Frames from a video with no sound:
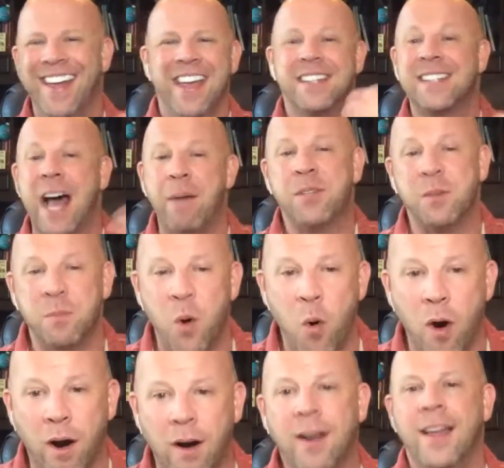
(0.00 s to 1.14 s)
Stop some
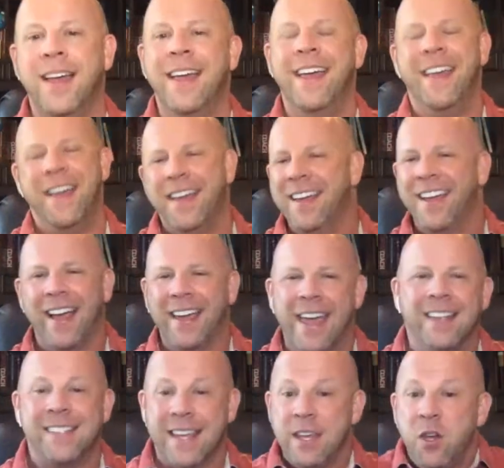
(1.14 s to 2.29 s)
more. Again,
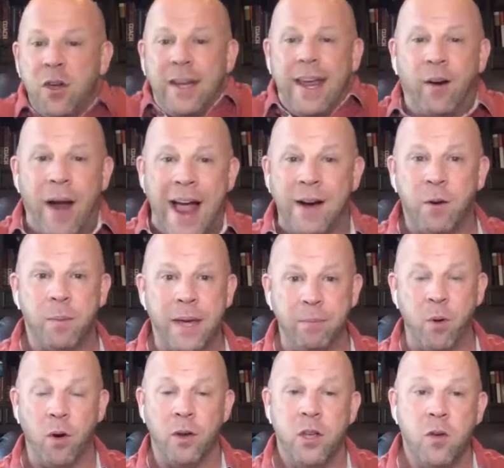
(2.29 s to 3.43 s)
see, you can interact with
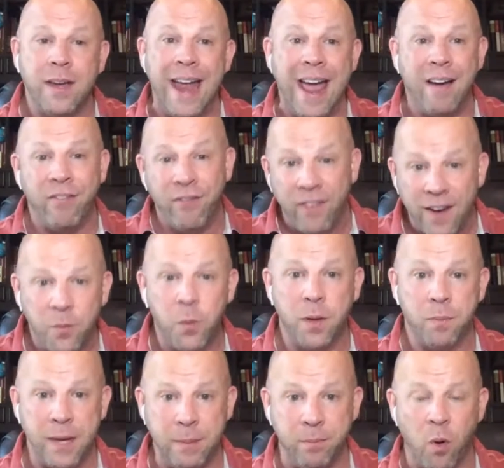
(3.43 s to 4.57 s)
people. You can have fun with
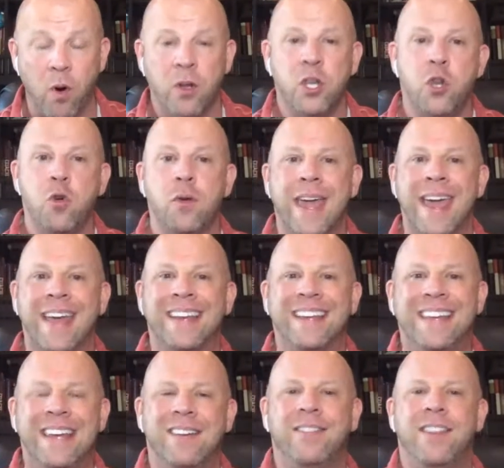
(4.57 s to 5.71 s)
people. You can
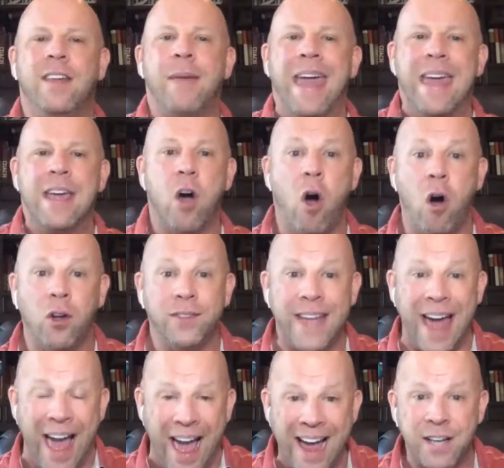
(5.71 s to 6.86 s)
give them a call
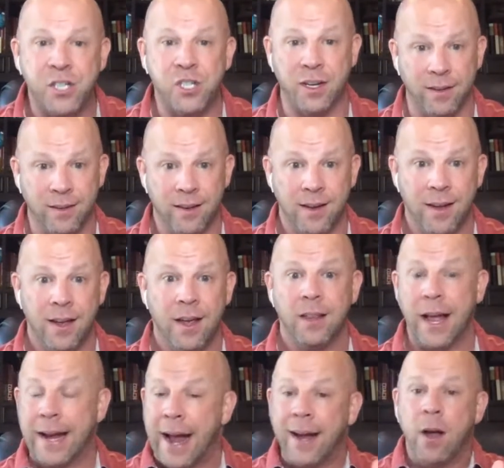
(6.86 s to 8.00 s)
to action.
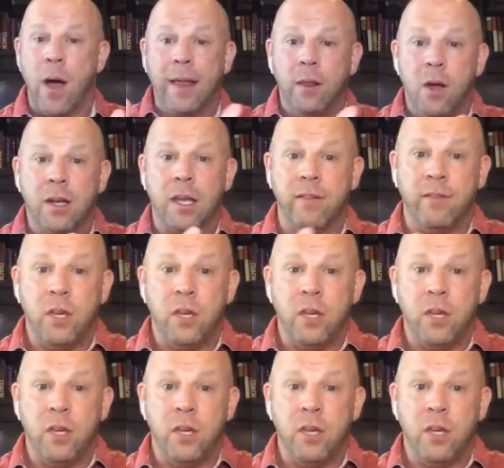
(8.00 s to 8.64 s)
Like I can go, hey, look, if